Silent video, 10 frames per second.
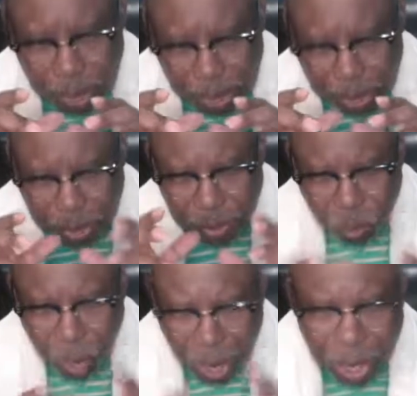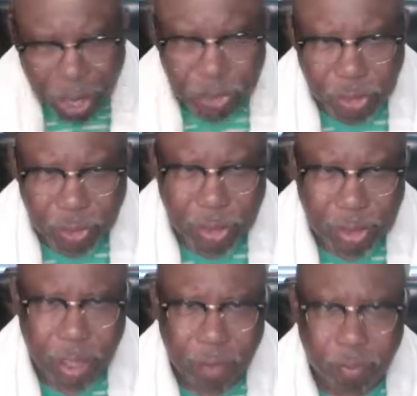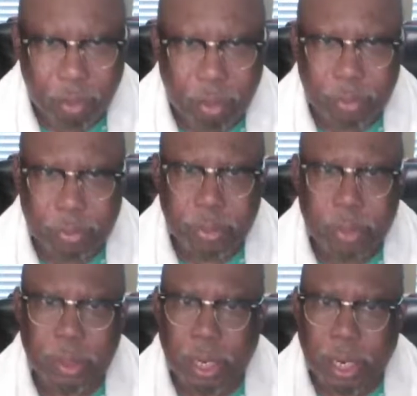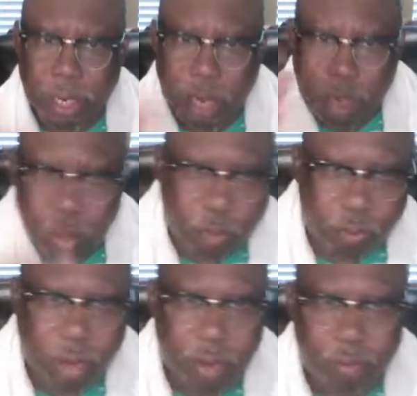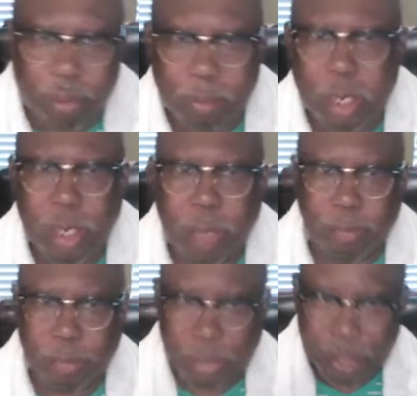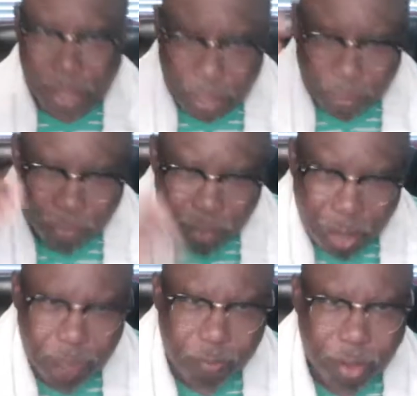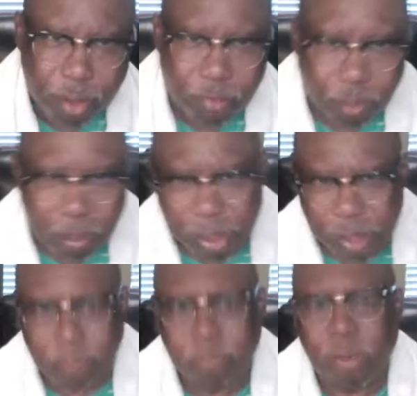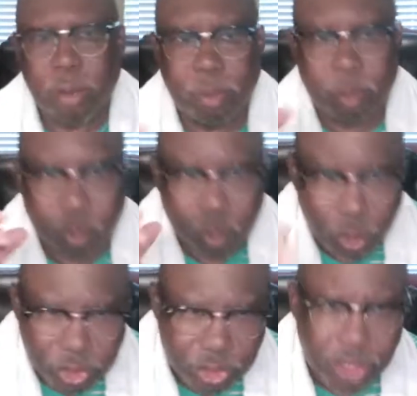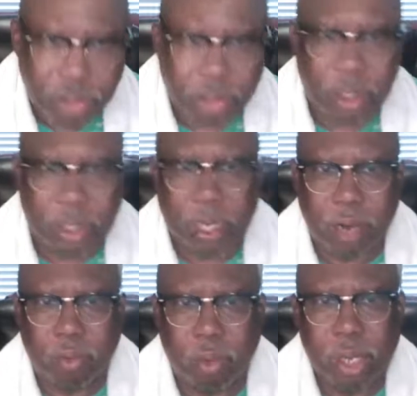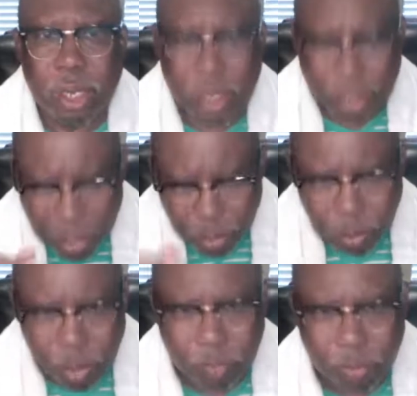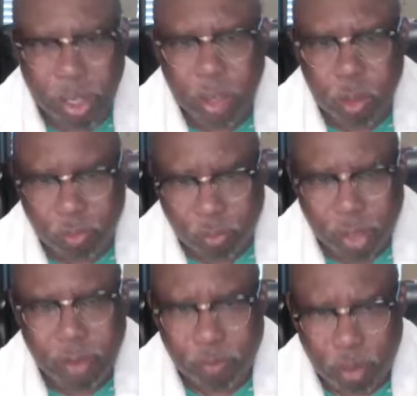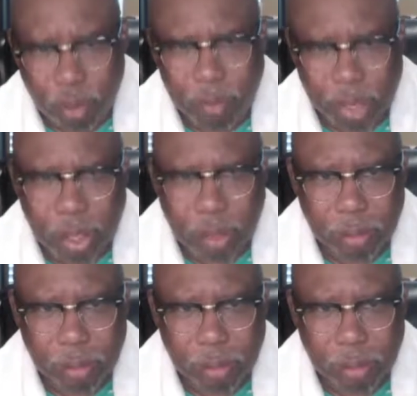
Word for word: and the wiles of the devil, and he will flee from them. If they flee from me, if they resist the devil, they will he will flee from them.